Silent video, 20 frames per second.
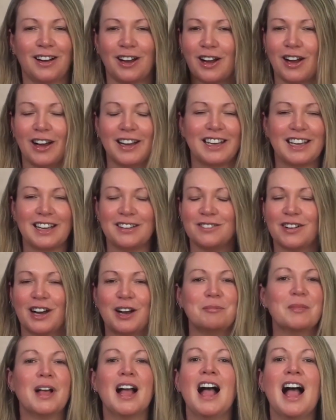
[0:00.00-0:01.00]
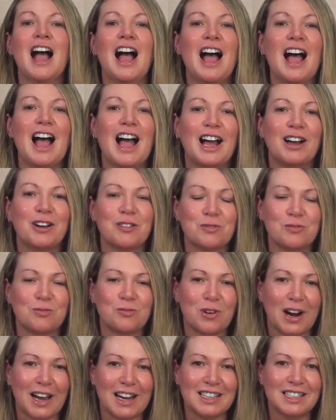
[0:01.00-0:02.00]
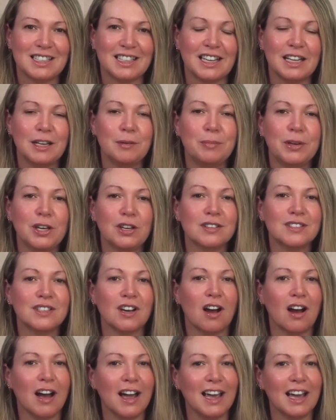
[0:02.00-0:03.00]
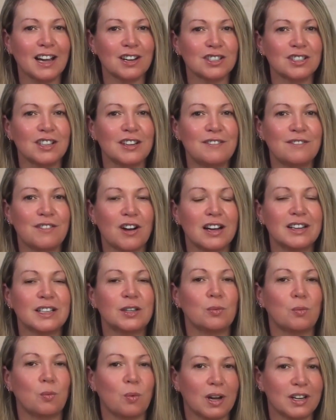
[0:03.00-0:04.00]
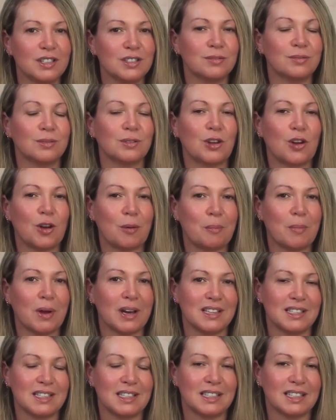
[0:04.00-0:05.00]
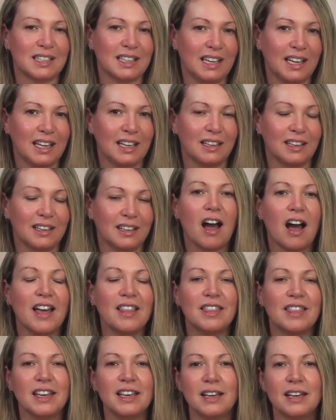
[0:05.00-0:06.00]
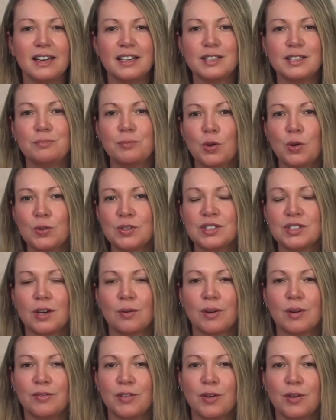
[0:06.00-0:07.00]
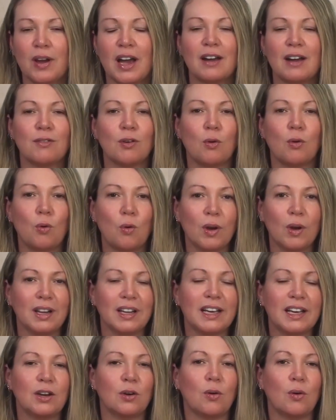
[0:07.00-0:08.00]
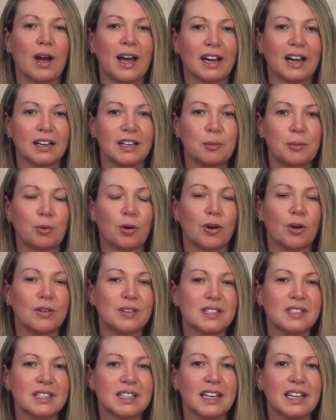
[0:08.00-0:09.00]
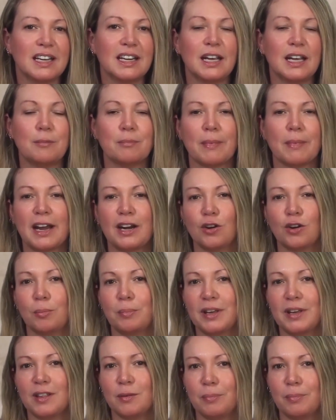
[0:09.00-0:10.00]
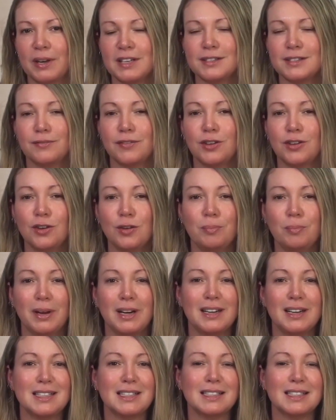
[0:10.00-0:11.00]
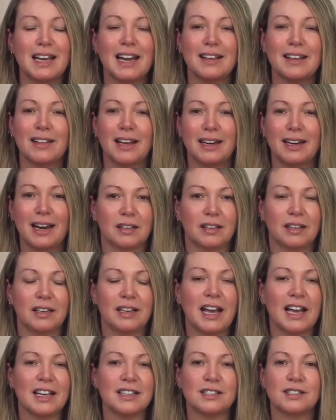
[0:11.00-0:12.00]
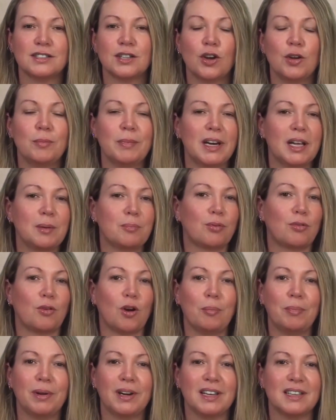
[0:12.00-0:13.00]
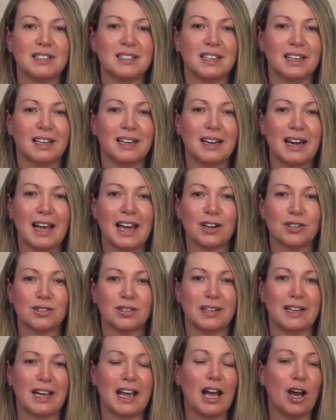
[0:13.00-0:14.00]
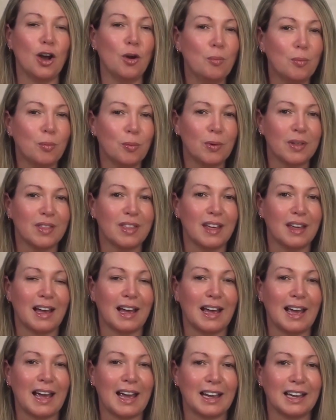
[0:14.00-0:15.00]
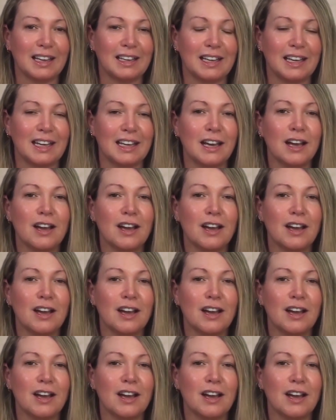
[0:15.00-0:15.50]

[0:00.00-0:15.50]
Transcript: I keep up, rating, because I actually find it wonderful on my skin. I think it is more so if you have oily or acne prone skin, it may not be the best for you, but in saying that, it has so many properties that can actually help with acne.